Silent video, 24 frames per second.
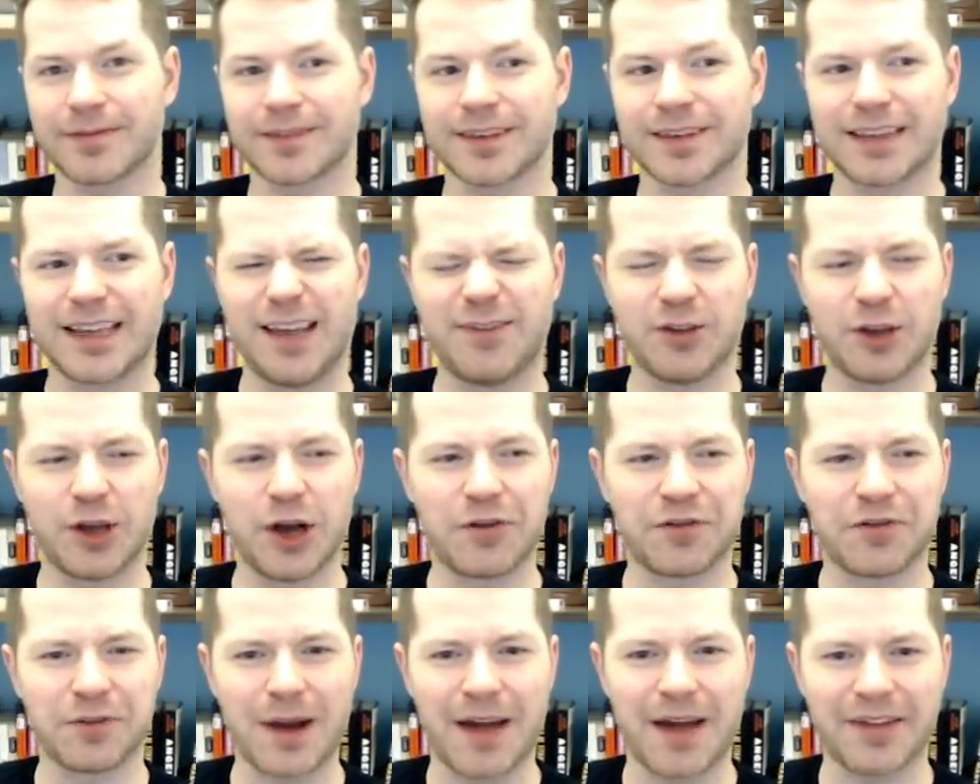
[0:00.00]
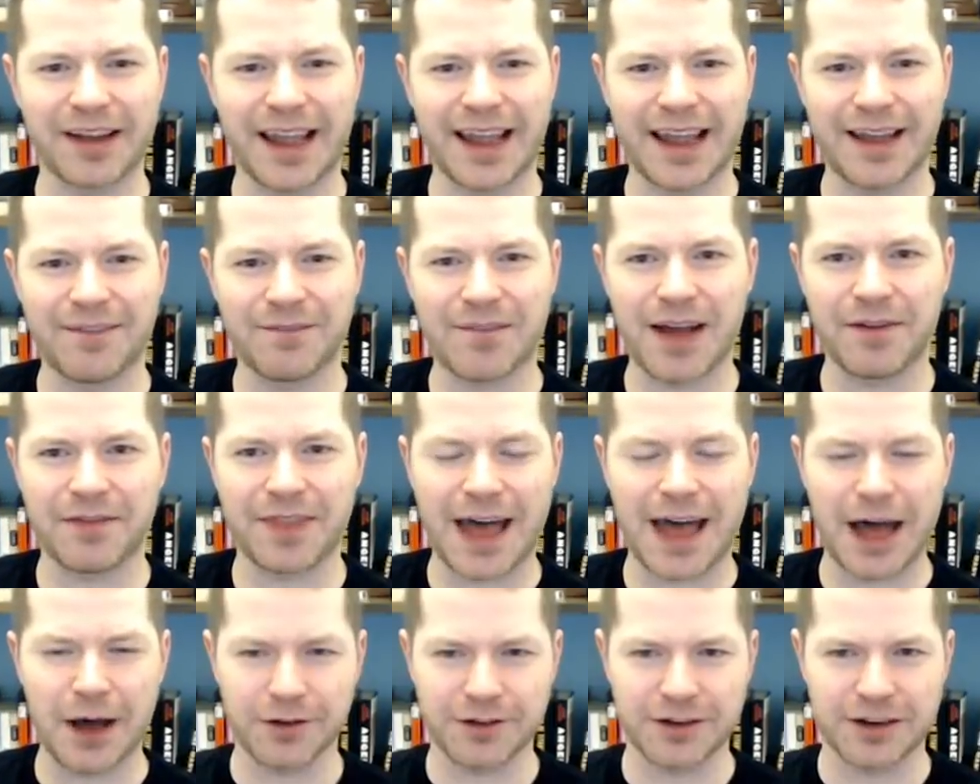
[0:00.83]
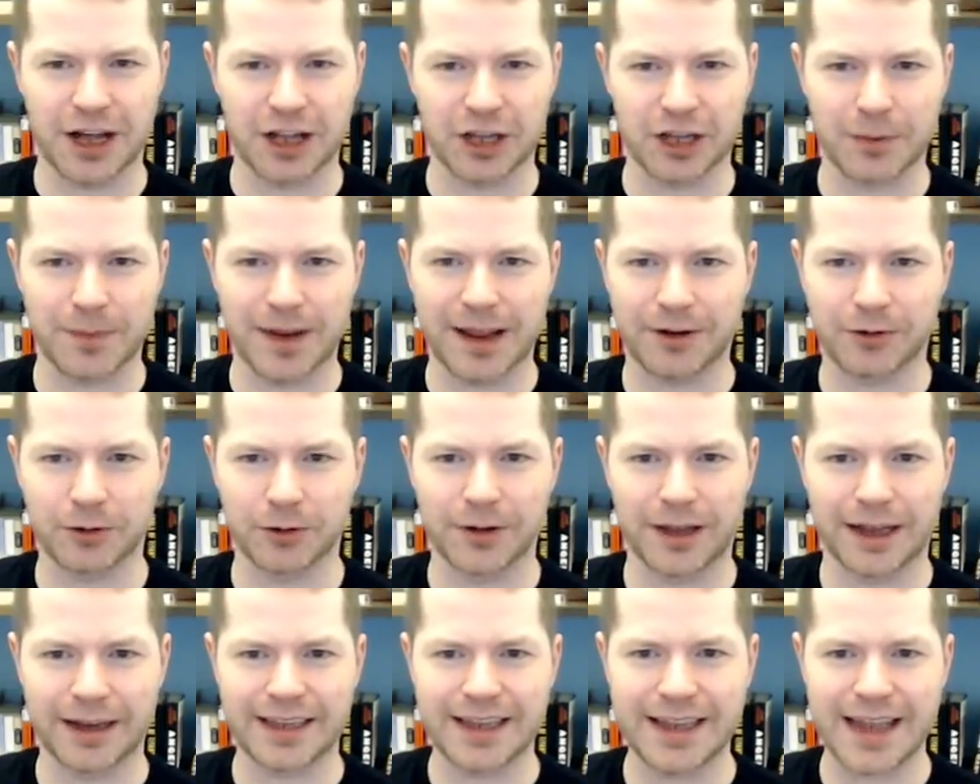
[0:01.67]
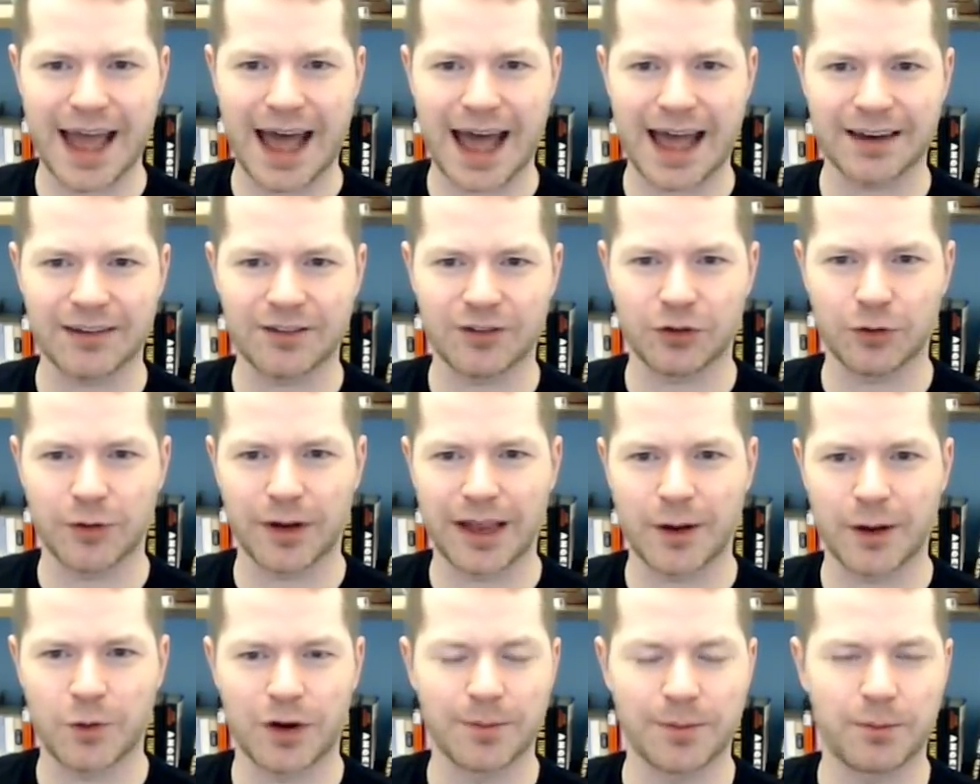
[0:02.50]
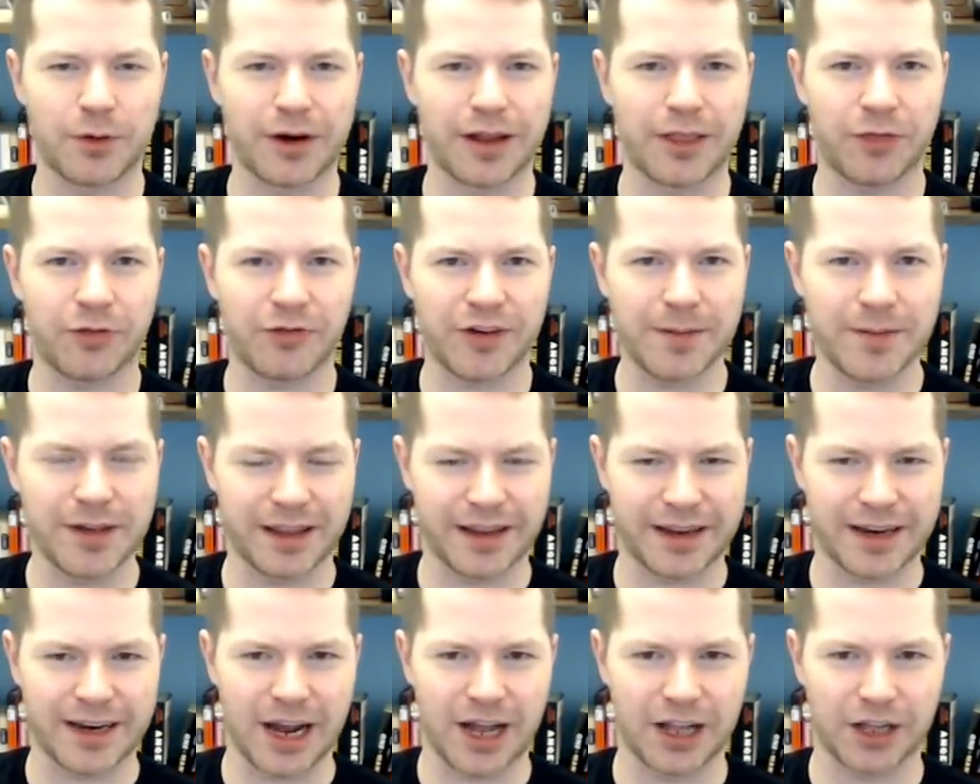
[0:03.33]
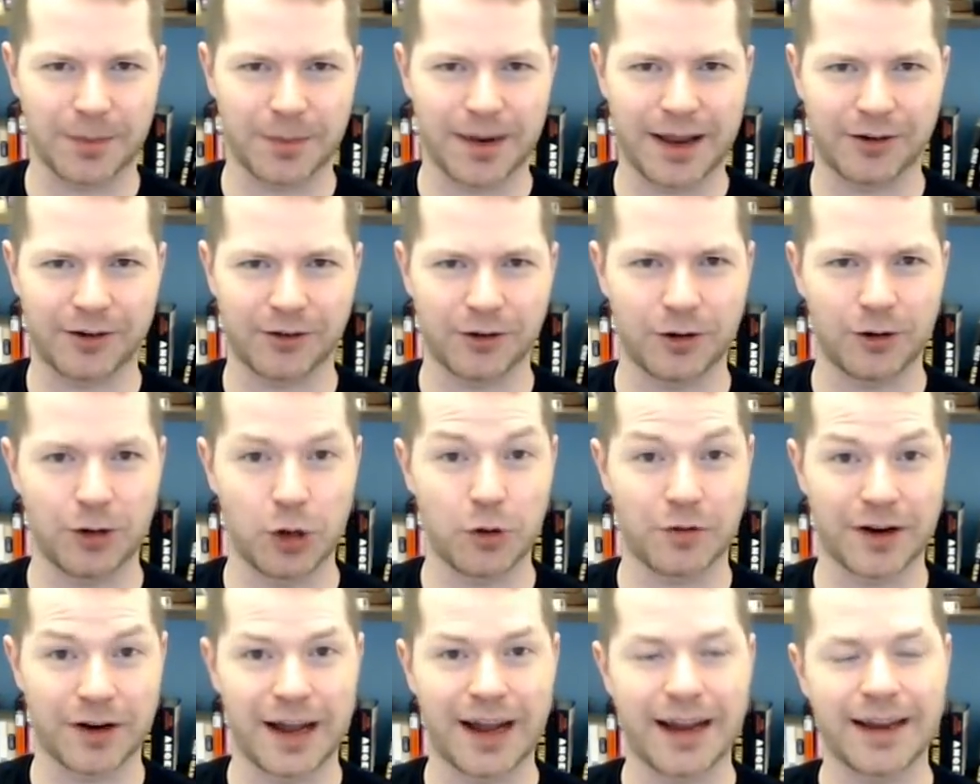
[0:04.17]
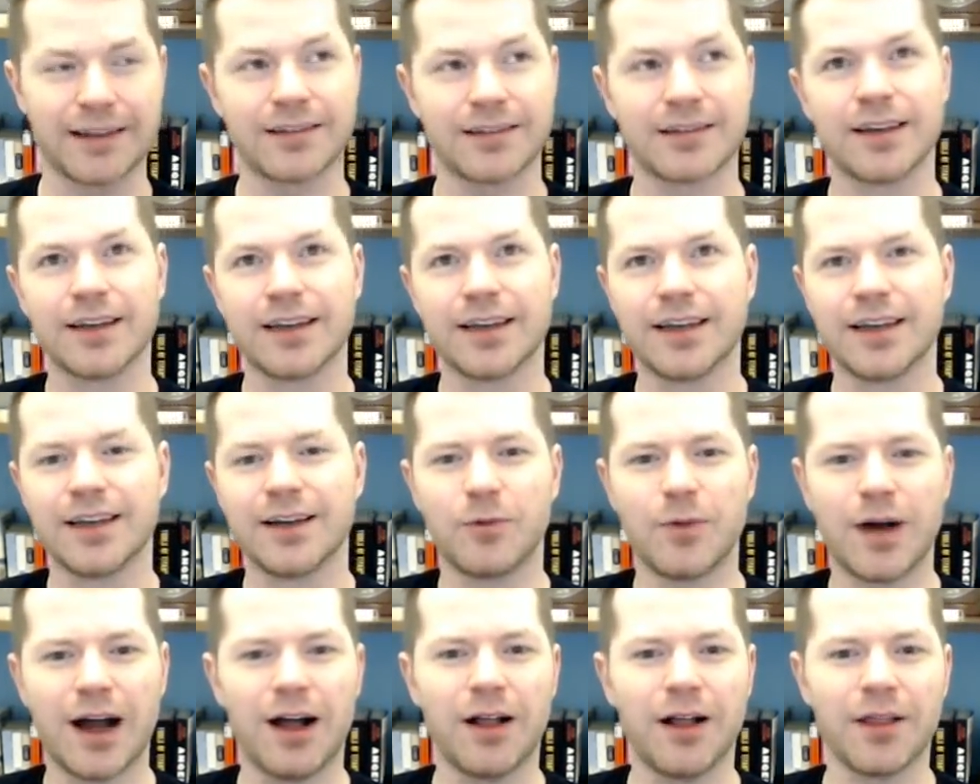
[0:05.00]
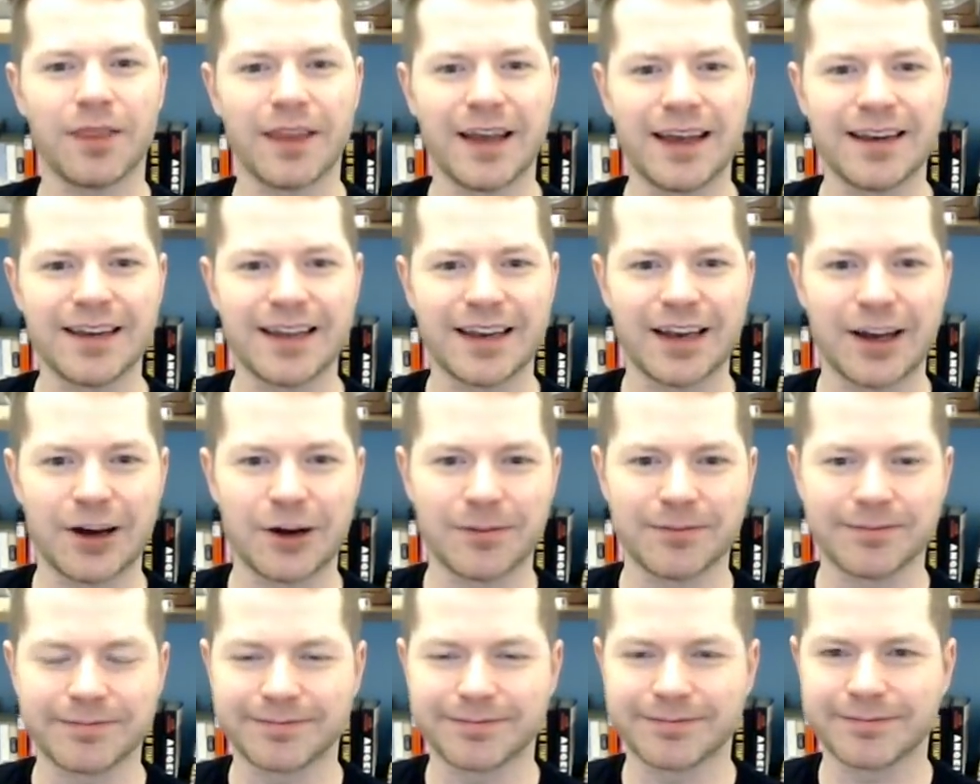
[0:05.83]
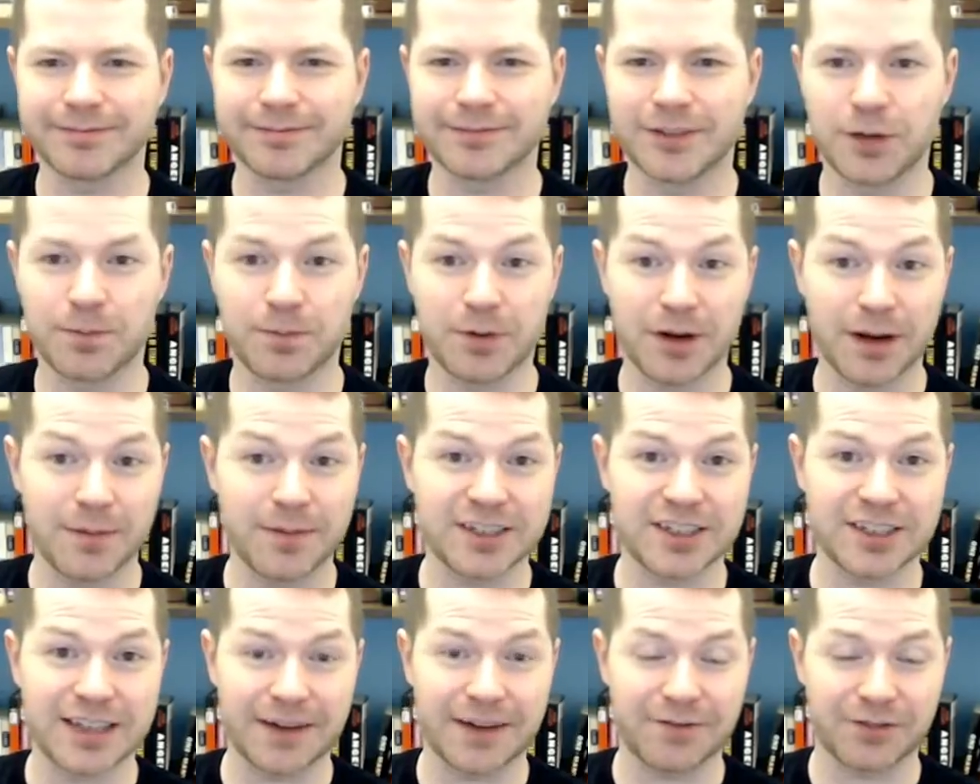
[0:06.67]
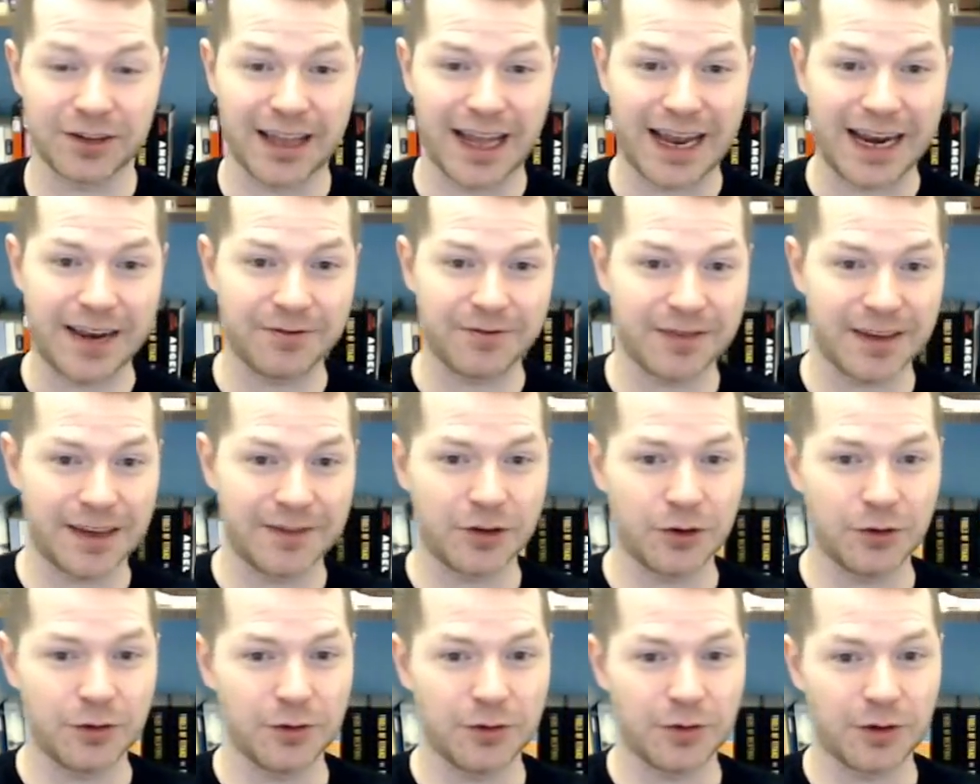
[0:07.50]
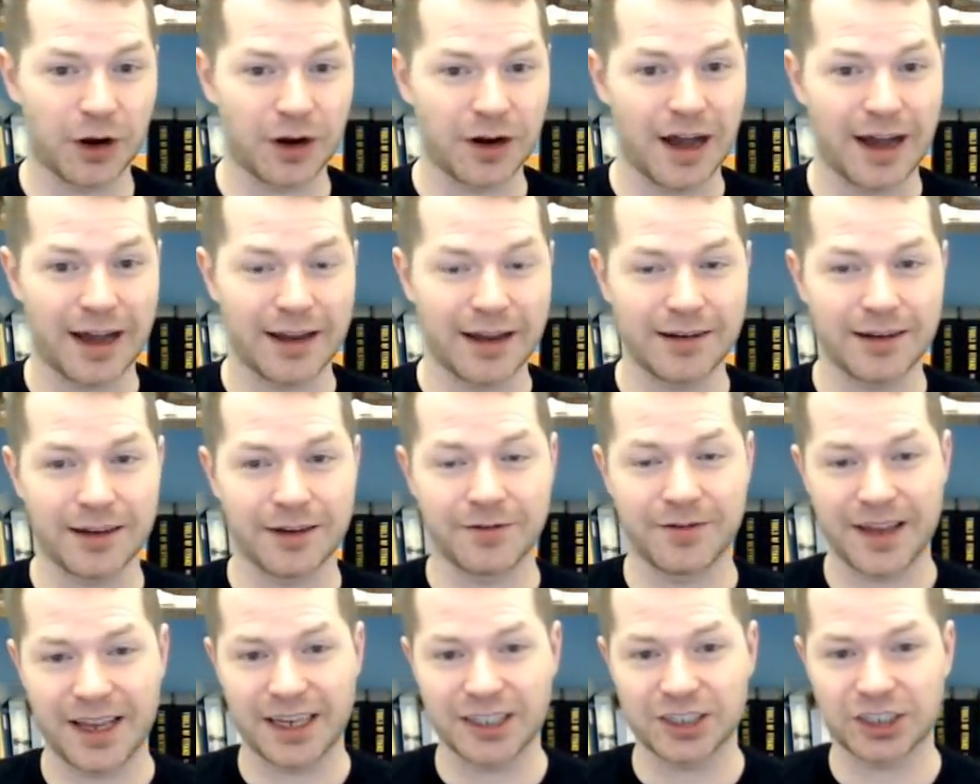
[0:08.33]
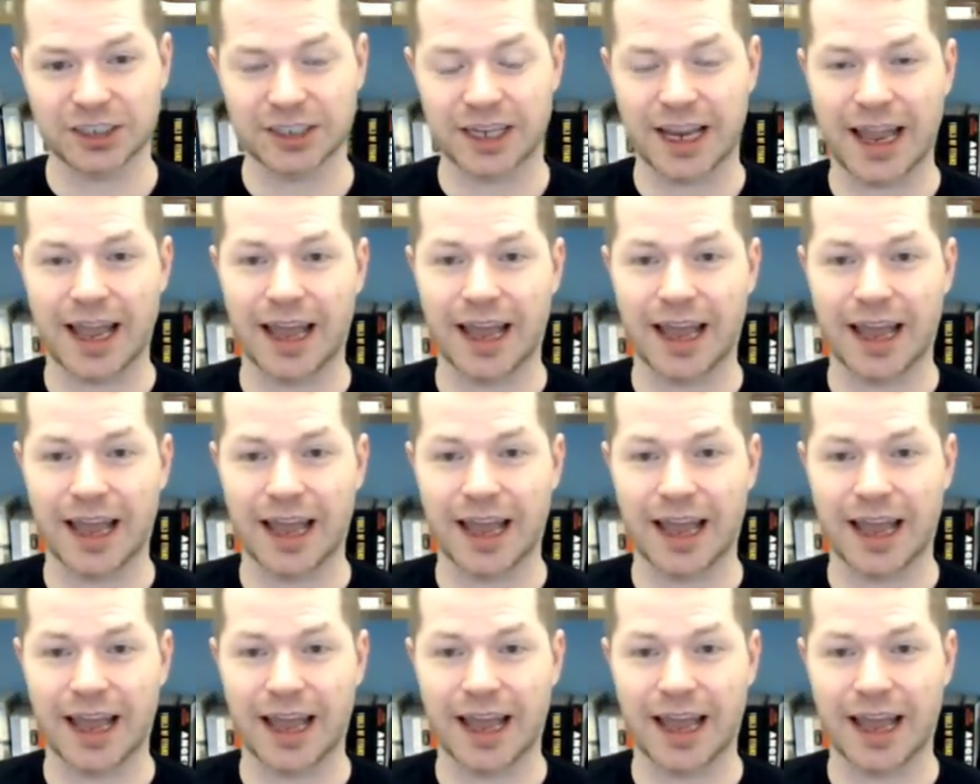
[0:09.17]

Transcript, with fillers: if you go from having a $5,000 bankroll like he had to a $1.3 million bankroll overnight, well, then, you know, you're pretty much set for life if you are not a fish.